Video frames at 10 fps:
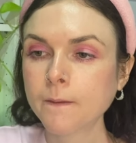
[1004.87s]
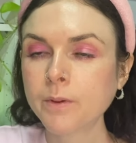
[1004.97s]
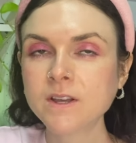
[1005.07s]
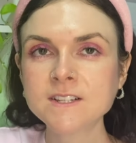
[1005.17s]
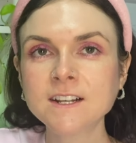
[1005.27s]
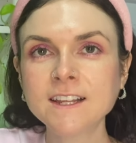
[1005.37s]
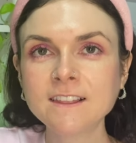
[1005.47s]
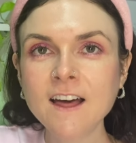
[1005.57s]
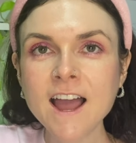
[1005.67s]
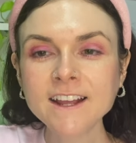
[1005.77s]
personally
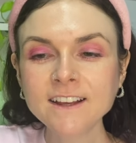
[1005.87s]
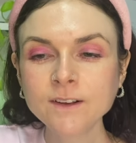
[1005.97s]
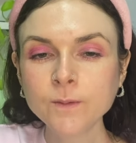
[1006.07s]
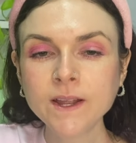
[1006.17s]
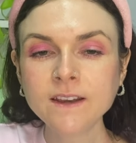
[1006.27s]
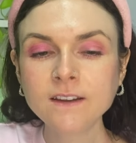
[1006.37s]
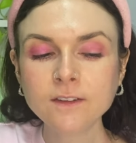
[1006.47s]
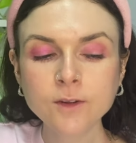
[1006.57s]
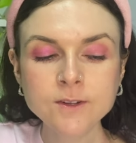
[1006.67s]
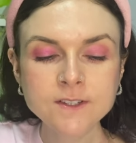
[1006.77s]
like when
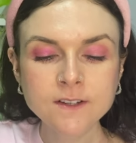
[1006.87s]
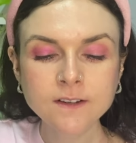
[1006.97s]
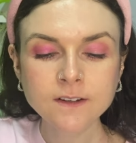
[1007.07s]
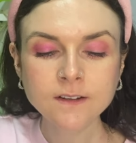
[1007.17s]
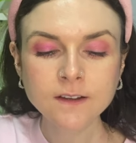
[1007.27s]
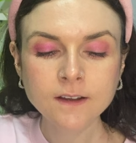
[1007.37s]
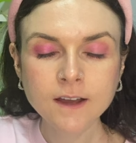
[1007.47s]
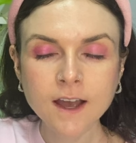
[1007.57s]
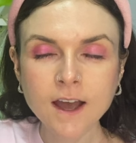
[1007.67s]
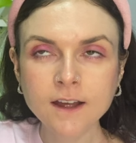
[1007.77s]
those
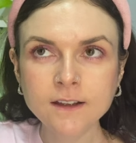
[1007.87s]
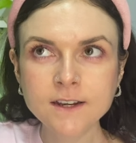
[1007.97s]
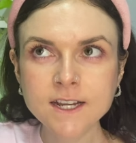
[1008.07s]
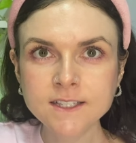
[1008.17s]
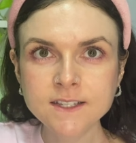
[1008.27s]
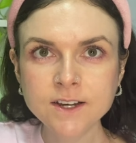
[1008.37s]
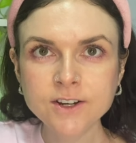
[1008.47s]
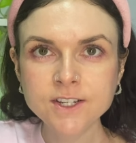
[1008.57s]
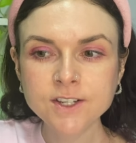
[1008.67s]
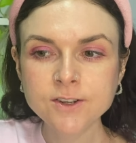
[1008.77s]
are
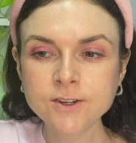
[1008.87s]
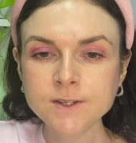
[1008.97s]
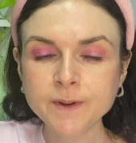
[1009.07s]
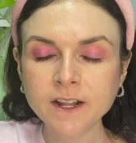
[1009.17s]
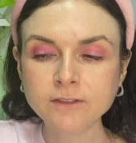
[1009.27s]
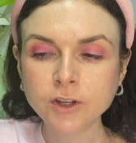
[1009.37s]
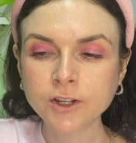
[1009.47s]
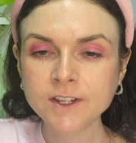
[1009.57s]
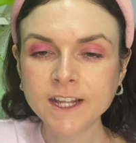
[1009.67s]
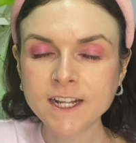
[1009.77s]
necessary to use, but I've
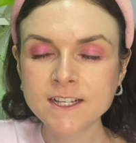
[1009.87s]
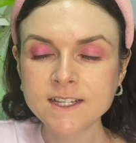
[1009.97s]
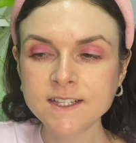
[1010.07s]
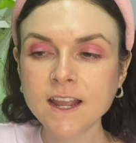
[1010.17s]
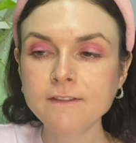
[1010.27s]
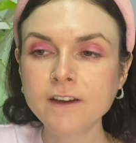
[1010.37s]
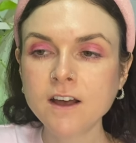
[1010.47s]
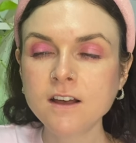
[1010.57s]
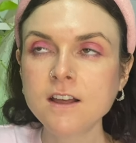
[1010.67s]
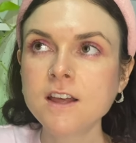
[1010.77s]
learned that it's
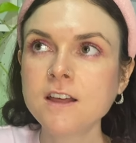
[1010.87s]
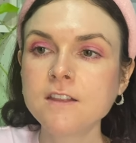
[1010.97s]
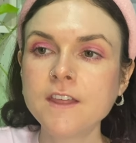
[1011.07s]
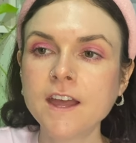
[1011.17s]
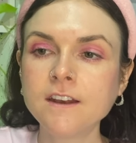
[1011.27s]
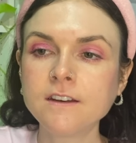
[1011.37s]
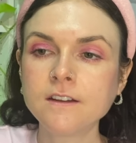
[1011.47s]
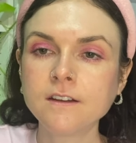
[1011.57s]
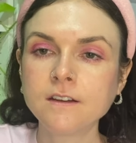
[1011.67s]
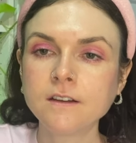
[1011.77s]
safer than
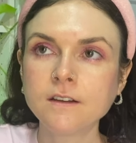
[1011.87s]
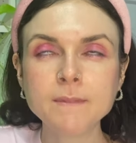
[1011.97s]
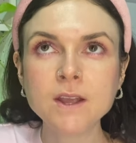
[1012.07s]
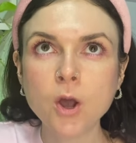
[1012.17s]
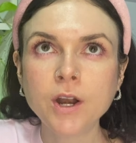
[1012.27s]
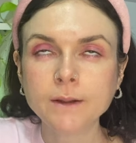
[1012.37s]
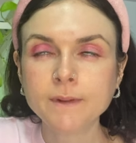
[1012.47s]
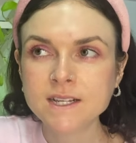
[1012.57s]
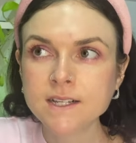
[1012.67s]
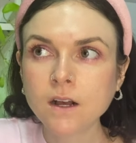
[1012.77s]
me hurting
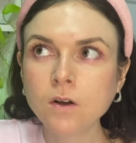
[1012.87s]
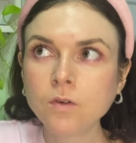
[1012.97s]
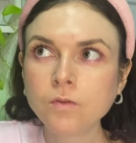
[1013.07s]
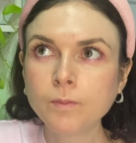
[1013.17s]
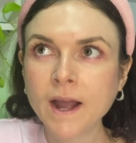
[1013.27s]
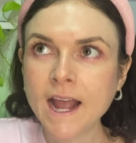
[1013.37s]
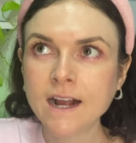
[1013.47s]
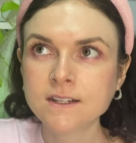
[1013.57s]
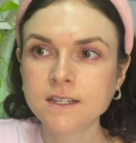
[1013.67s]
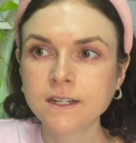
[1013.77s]
myself by
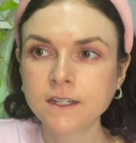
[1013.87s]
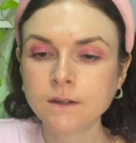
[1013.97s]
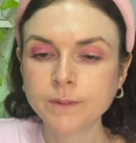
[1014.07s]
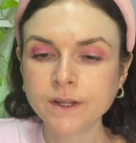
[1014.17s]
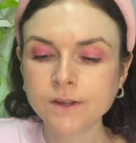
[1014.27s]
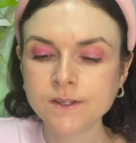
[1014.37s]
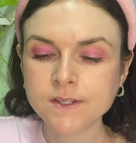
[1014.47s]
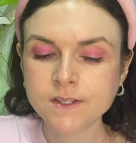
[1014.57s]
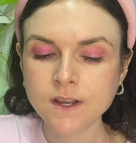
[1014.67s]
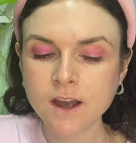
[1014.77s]
accident
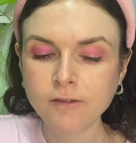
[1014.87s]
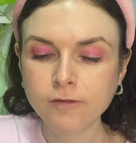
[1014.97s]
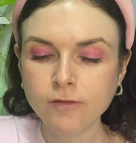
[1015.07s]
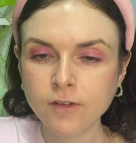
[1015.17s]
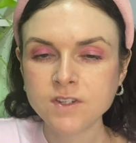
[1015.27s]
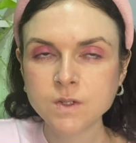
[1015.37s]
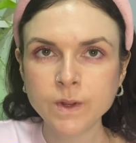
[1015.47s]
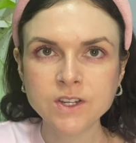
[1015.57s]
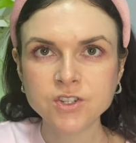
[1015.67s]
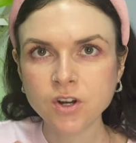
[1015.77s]
because I've
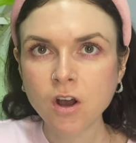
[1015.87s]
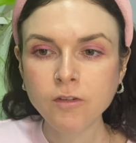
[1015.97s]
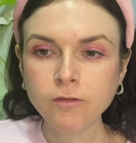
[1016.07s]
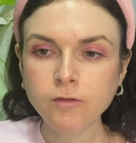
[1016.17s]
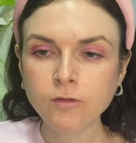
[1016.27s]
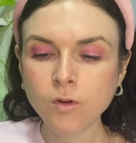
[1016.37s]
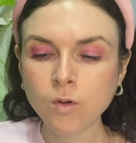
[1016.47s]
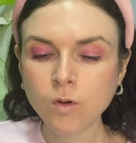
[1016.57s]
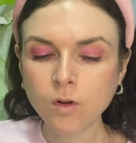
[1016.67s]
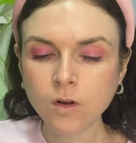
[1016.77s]
switched off
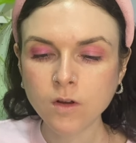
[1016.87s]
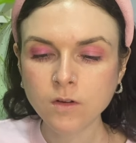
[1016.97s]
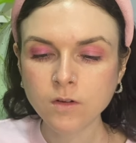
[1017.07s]
or